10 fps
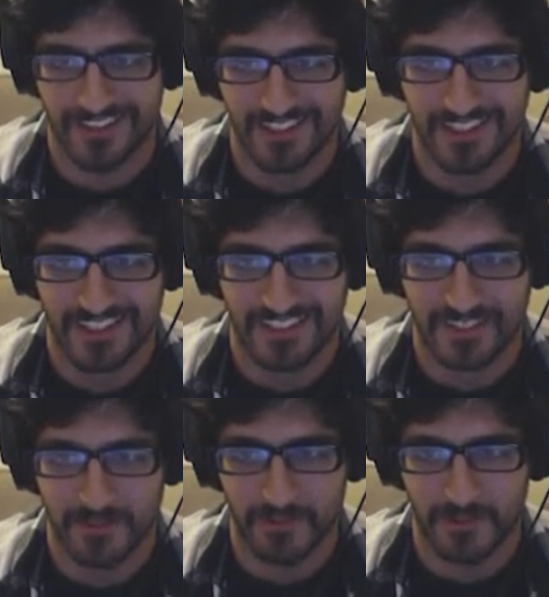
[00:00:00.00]
That might be
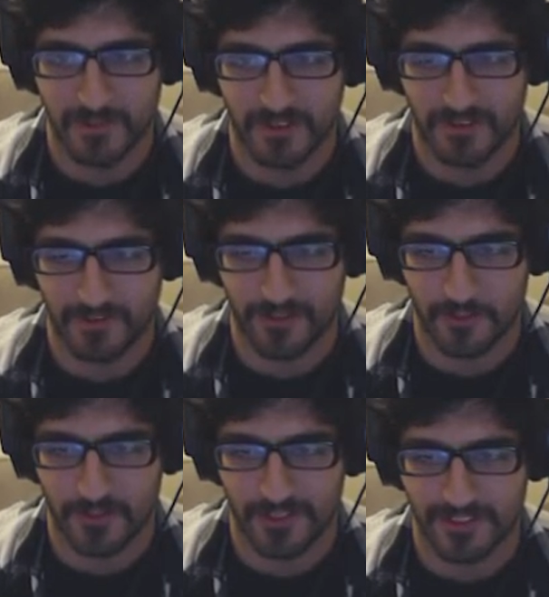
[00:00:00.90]
one of the few parts
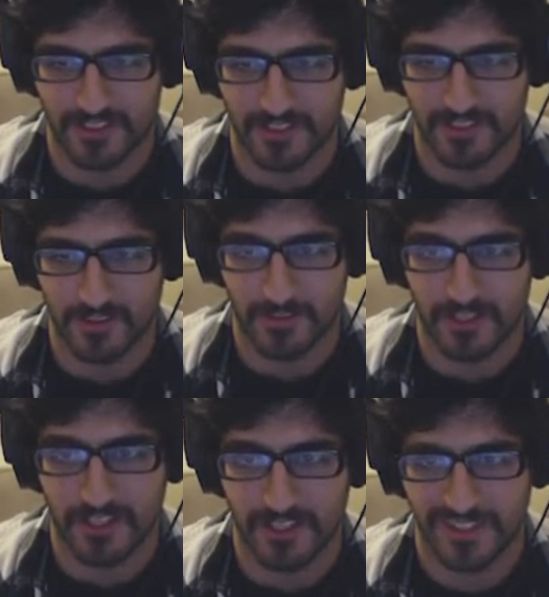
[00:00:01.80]
I do cut
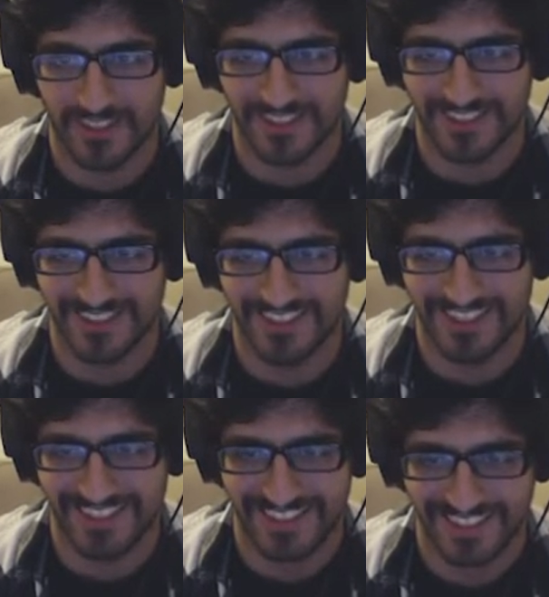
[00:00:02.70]
because
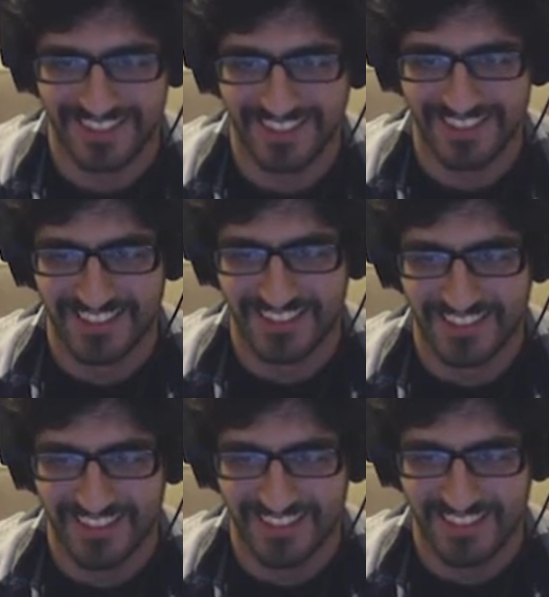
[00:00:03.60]

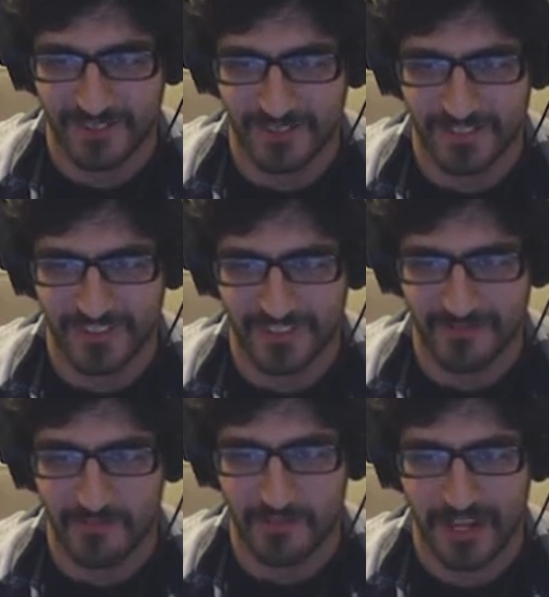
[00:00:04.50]
I'm really
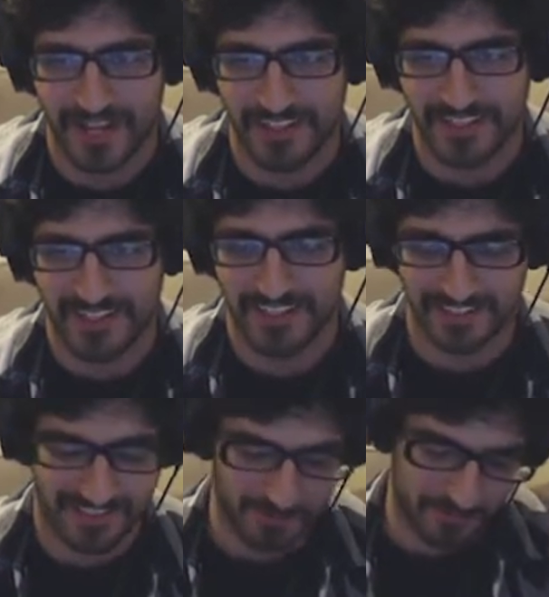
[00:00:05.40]
bad at
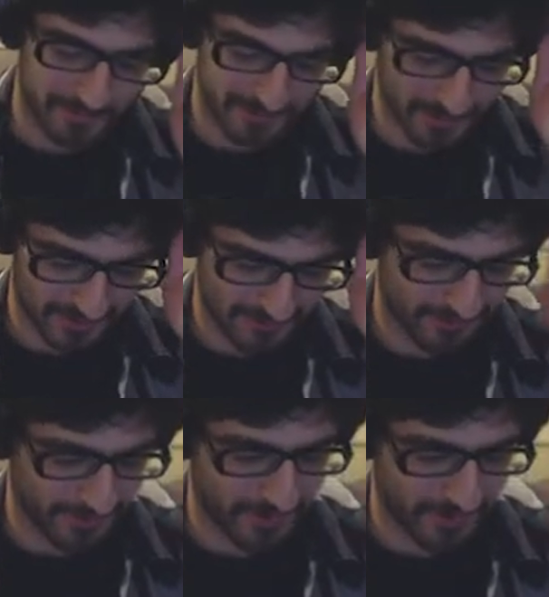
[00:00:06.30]
keeping my train of thought